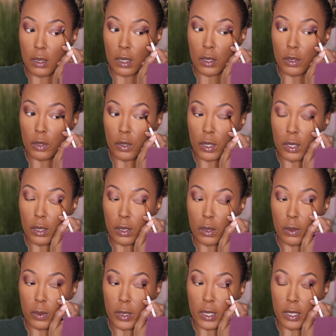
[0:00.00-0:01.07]
and you can go
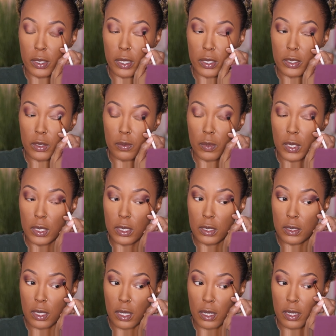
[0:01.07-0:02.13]
in as many
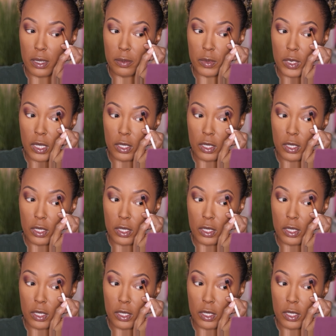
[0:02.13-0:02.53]
times